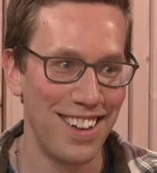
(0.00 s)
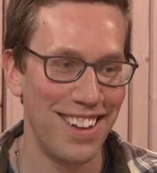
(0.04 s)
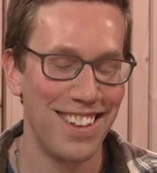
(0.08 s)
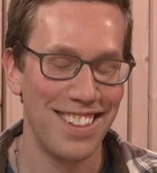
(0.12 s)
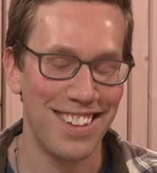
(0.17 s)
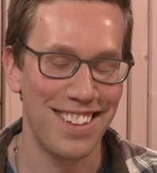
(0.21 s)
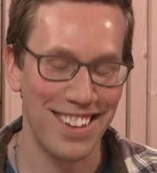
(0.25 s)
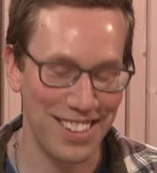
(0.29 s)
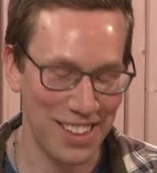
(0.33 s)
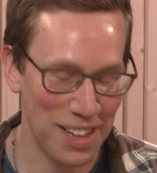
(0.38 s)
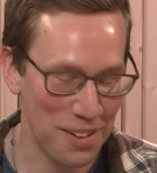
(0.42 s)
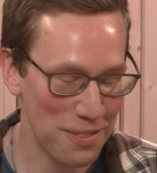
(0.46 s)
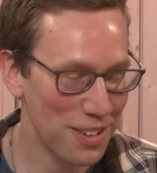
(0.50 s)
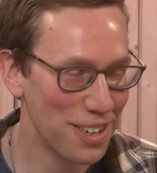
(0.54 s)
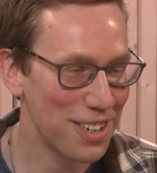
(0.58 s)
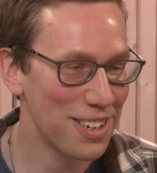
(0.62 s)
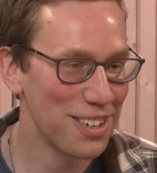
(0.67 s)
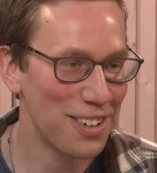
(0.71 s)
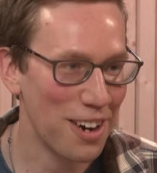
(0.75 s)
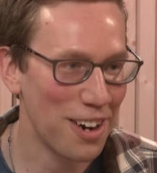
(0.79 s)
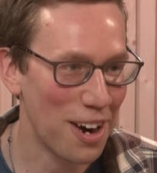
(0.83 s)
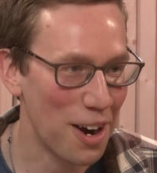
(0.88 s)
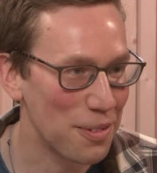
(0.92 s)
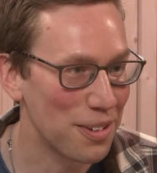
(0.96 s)
They love a good
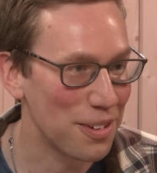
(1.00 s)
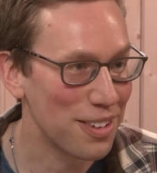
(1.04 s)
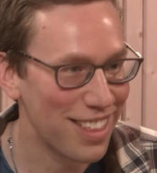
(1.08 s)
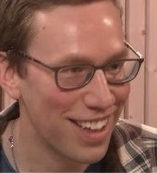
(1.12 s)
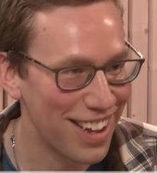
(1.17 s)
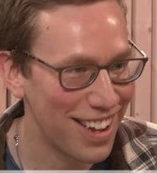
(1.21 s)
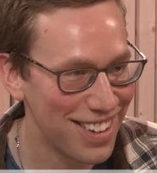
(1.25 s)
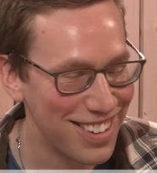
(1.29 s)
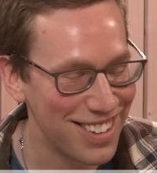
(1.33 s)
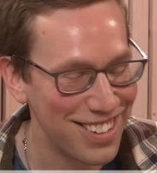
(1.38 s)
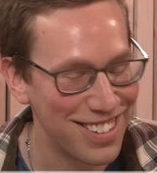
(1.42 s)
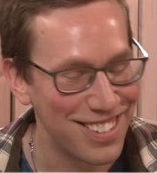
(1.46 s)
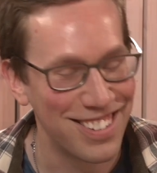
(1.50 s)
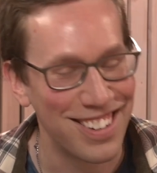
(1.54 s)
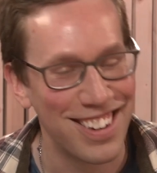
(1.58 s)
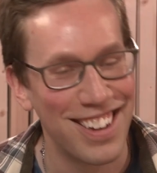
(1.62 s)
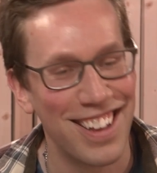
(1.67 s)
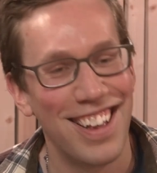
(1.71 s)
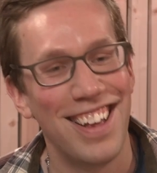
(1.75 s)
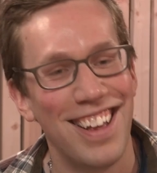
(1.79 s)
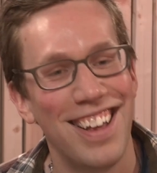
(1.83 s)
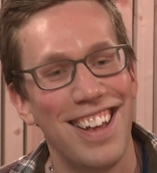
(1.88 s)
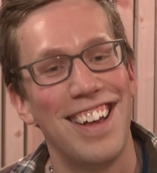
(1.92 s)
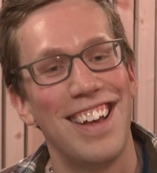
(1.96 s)
caramel. Thank you.
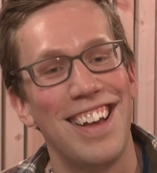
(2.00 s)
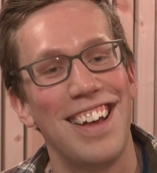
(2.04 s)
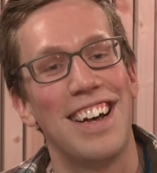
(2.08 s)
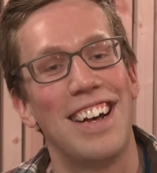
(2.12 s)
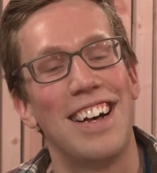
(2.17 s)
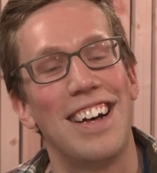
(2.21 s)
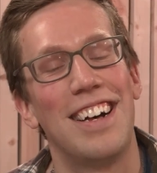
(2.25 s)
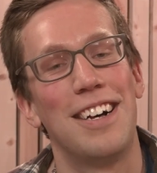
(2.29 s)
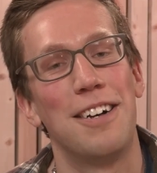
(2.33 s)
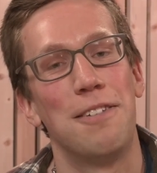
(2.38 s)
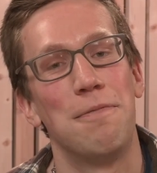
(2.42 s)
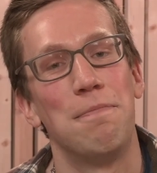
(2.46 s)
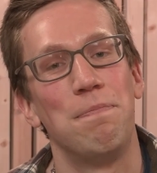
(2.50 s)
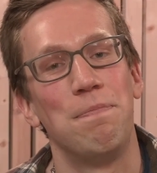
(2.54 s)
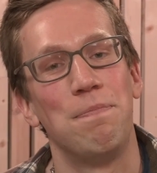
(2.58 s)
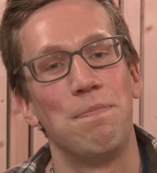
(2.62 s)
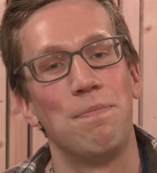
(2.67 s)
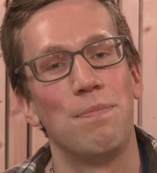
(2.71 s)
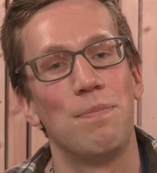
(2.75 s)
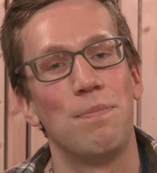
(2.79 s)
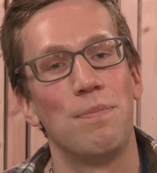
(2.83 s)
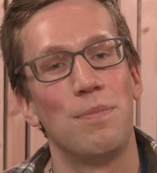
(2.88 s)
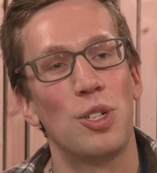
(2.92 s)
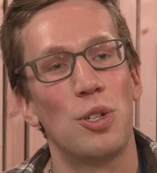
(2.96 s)
Mm-hmm. Um,
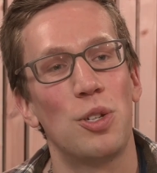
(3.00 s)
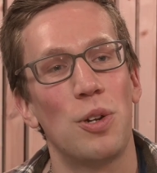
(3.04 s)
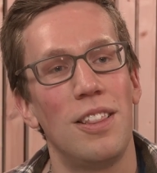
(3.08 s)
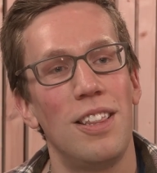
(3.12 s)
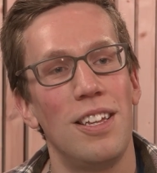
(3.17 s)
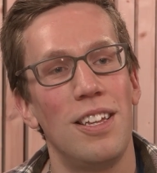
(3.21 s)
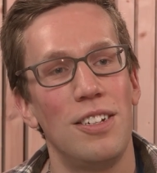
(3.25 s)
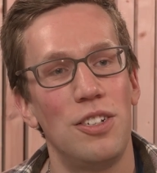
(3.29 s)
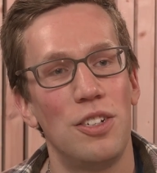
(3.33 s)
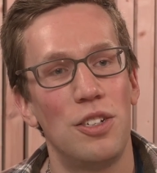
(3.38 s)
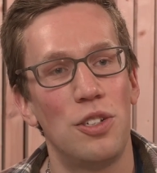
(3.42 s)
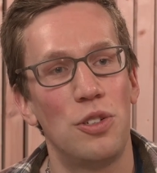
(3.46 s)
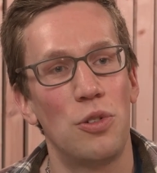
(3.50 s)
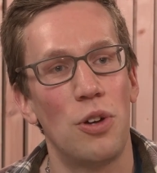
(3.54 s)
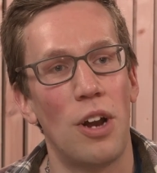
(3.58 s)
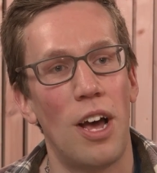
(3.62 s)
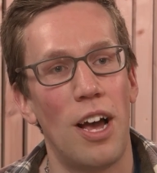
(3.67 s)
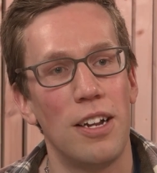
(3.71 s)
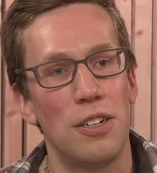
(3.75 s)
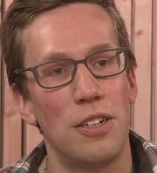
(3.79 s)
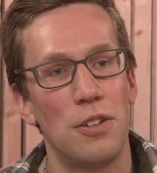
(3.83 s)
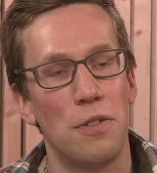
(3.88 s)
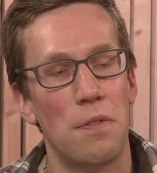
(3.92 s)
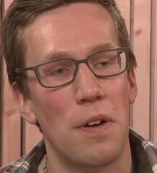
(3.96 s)
so I think just
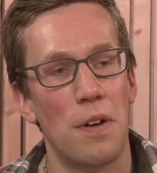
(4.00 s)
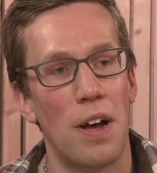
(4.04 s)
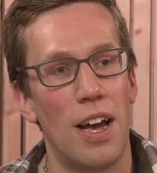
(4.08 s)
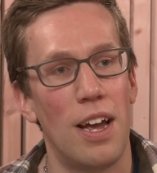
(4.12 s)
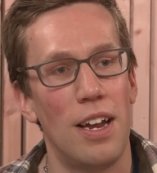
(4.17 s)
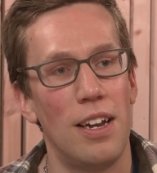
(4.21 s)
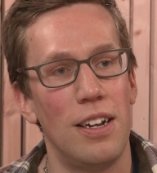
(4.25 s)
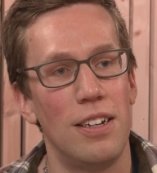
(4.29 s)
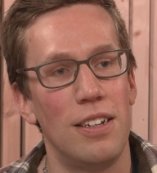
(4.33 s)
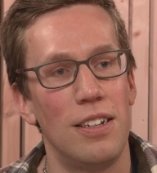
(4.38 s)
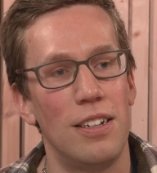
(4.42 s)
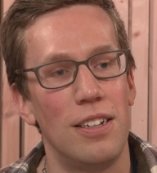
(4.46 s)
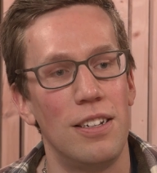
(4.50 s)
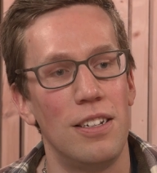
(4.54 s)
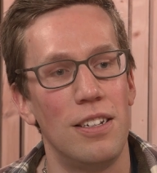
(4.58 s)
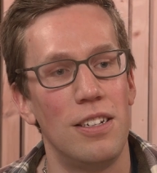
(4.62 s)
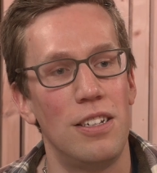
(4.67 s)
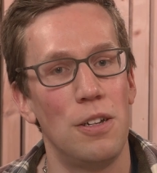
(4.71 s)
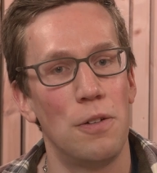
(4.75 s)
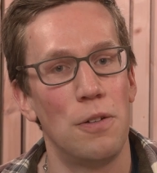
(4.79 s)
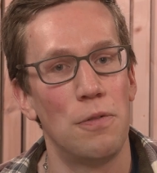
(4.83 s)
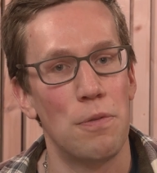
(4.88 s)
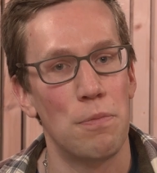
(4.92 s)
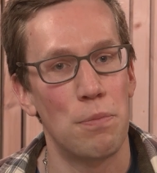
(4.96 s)
trying to find
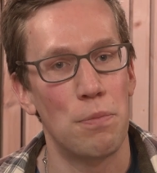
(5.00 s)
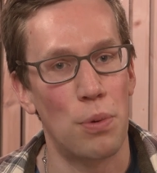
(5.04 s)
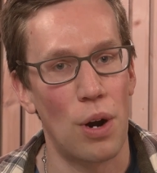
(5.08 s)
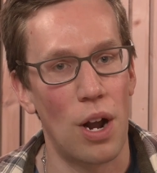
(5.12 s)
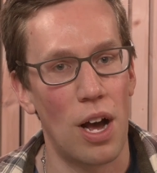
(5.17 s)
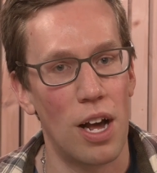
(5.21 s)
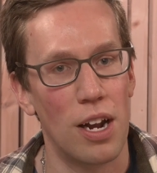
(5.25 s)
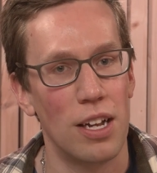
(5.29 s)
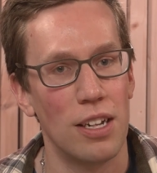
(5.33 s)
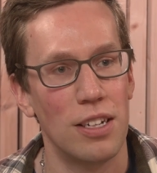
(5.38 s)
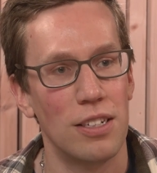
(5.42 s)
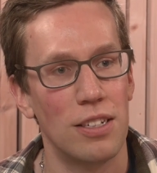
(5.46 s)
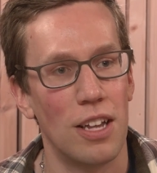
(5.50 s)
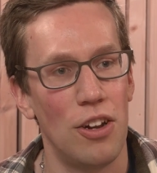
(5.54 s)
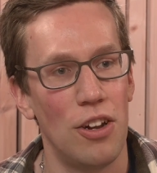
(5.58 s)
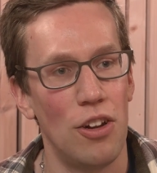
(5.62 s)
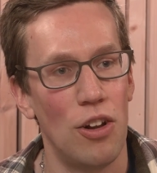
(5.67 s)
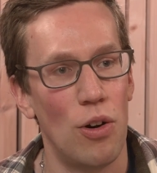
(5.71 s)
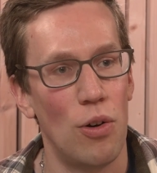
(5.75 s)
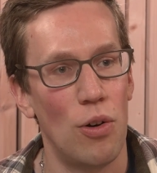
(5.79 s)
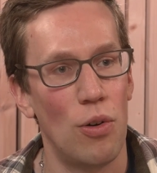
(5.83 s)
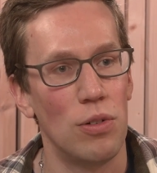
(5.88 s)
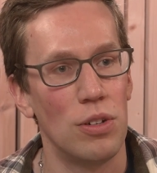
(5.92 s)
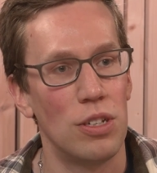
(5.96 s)
different products. I
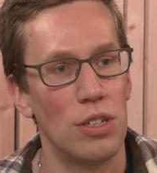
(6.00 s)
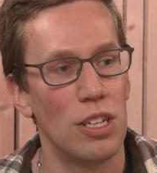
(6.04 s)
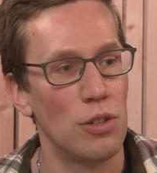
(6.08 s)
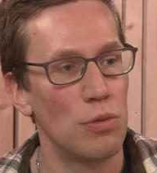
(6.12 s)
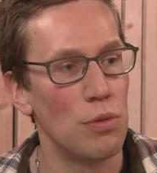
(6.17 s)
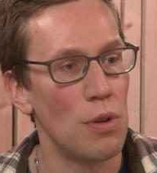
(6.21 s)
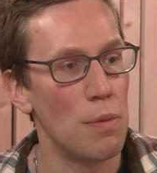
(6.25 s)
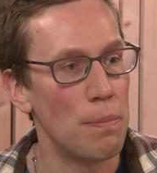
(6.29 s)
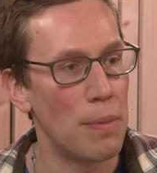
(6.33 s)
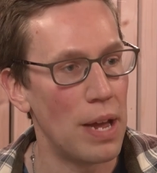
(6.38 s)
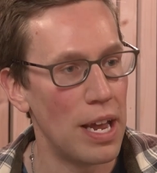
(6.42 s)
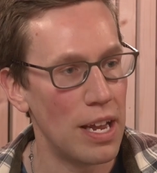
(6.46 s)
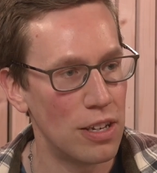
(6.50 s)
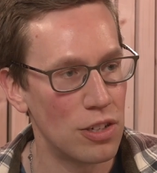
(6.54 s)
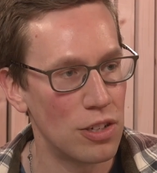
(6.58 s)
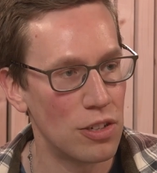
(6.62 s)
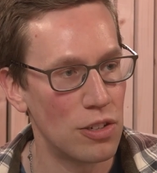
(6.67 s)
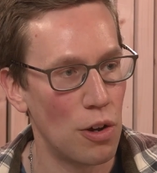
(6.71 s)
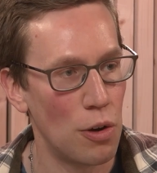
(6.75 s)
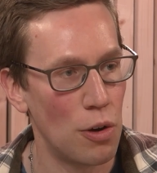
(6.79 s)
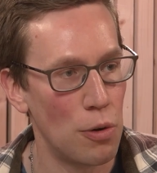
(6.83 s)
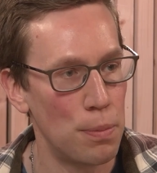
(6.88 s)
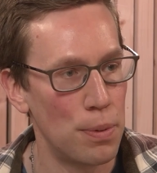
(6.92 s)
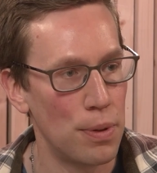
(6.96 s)
know since we make
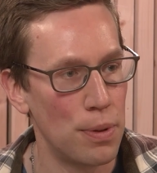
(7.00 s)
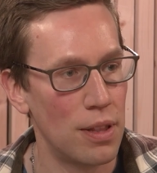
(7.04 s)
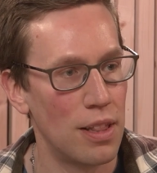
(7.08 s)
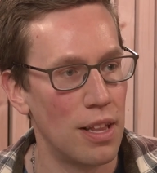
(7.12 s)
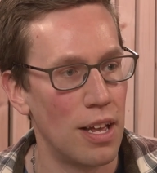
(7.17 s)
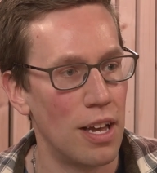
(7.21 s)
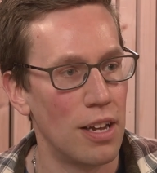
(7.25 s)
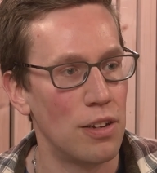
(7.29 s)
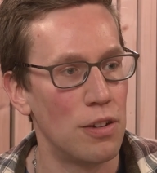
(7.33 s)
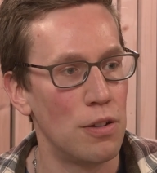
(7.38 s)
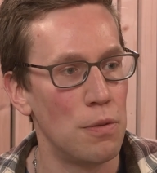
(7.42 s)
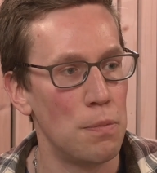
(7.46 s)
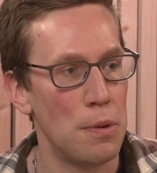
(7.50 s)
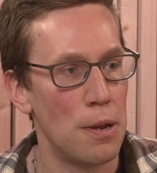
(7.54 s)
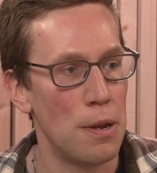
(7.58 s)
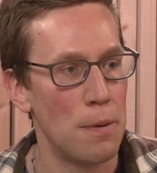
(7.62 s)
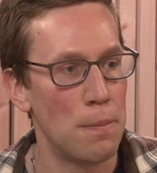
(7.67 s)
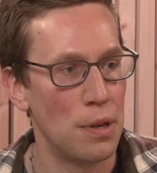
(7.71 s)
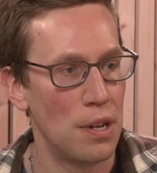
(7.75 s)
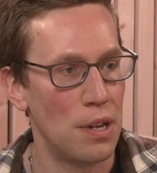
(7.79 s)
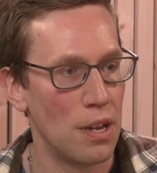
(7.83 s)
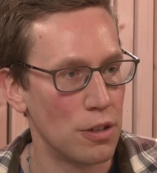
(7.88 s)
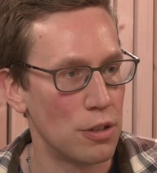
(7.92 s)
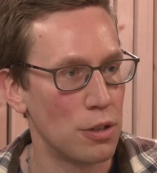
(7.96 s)
soap, that could be a
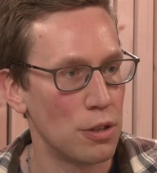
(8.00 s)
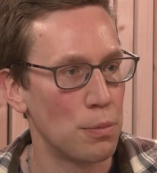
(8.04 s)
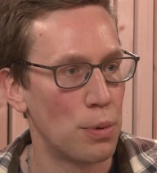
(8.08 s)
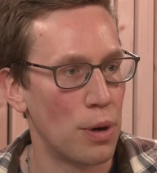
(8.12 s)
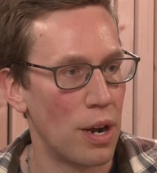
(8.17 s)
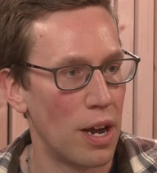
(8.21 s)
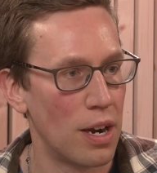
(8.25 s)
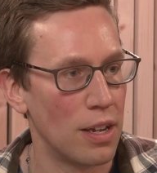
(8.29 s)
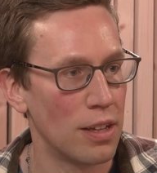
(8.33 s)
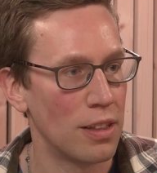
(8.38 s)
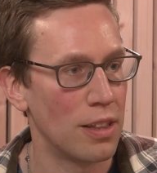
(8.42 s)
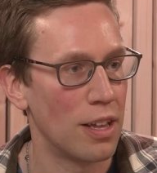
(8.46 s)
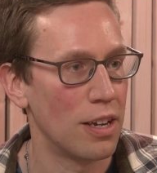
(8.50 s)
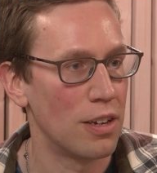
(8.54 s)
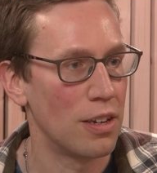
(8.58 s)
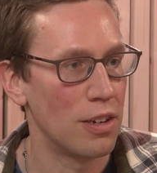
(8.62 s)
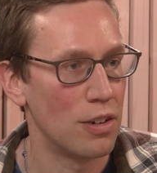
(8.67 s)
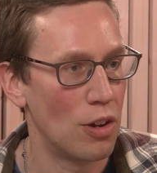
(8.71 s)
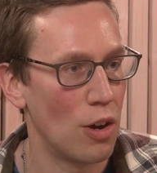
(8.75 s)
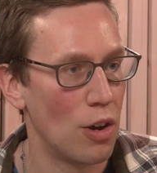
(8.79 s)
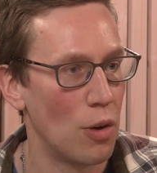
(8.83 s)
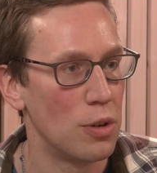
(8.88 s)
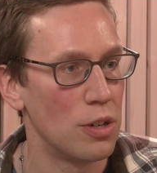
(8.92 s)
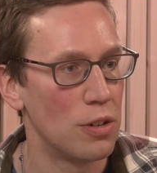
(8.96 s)
potential product that could
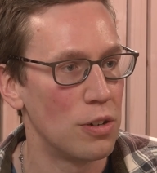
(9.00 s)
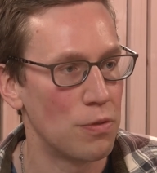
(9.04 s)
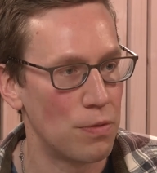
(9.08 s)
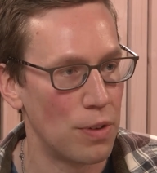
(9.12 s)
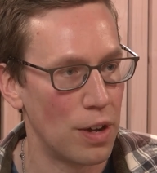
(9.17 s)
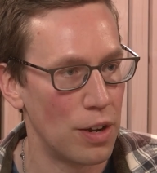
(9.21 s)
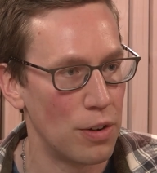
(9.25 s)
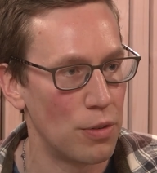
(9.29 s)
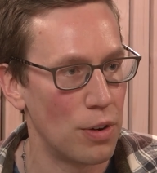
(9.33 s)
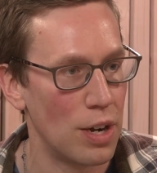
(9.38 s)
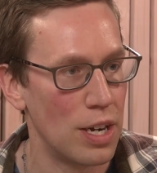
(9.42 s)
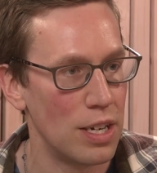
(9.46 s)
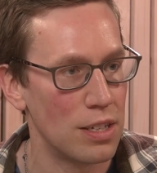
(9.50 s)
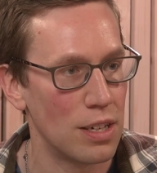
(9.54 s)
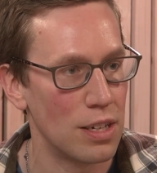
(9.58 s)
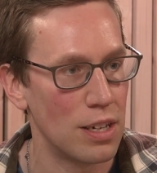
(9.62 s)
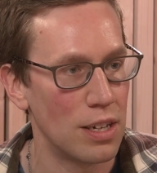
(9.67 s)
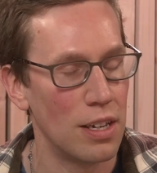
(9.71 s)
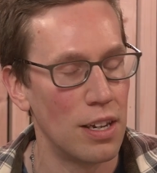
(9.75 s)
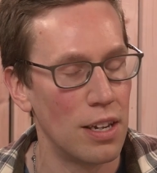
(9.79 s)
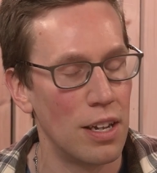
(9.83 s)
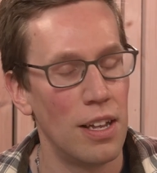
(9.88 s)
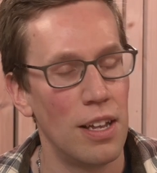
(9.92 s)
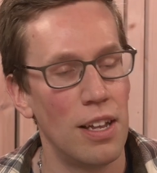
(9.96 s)
go into
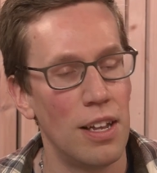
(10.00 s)
fundraising.